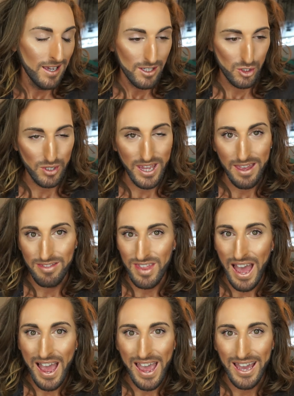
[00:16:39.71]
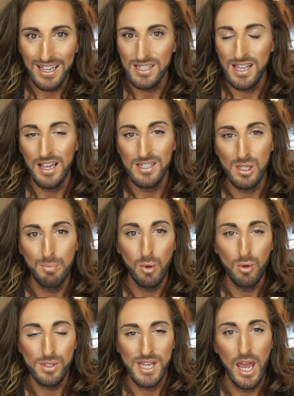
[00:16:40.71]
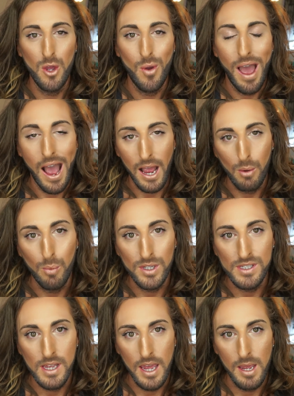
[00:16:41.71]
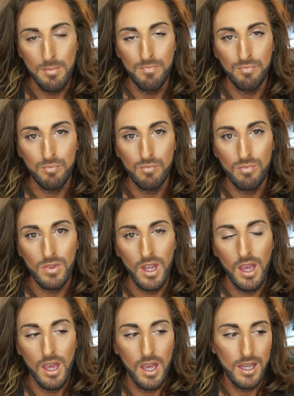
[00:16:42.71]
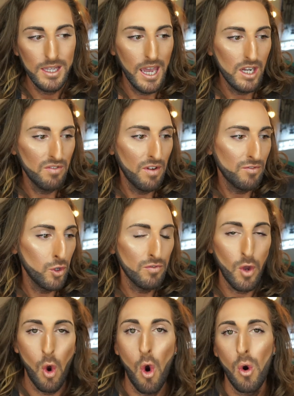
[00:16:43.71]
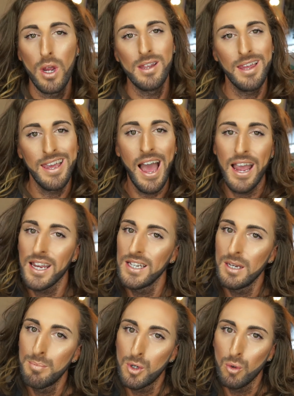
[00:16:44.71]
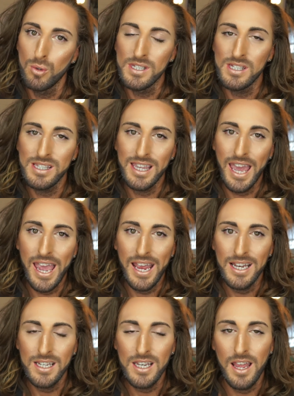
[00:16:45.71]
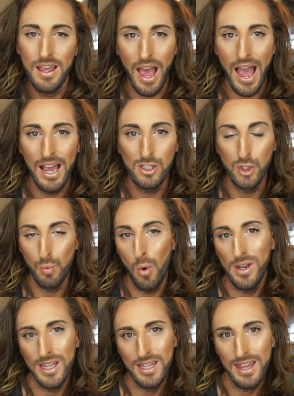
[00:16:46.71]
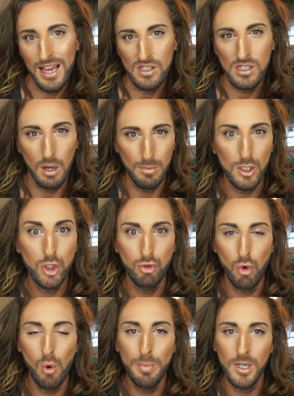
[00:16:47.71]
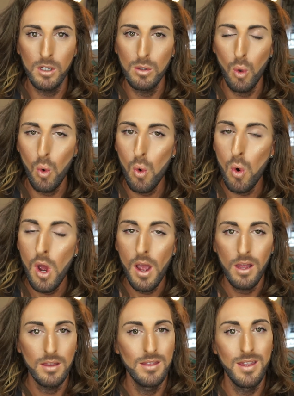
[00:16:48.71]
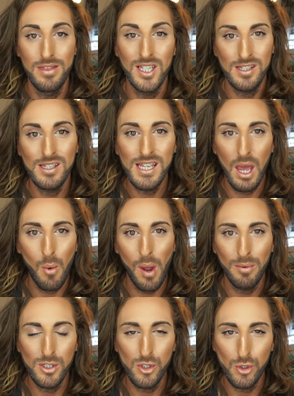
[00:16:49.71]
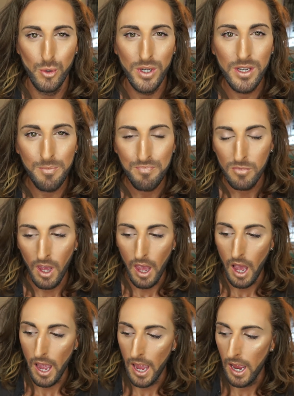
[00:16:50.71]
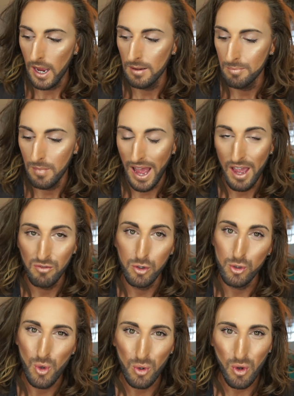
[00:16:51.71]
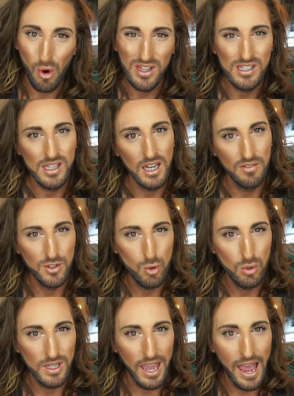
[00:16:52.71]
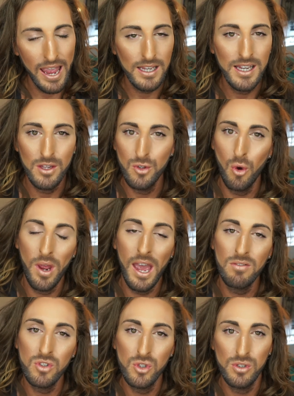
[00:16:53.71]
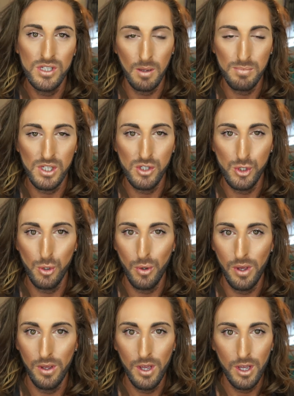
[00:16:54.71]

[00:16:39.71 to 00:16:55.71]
So yeah, that is, I suppose, how I would kind of, if you've got oily, acne prone skin and you want to get that summer strobing glow, then this is how I would do it. If you don't get oily skin, if you don't get acne, then all I have to do is substitute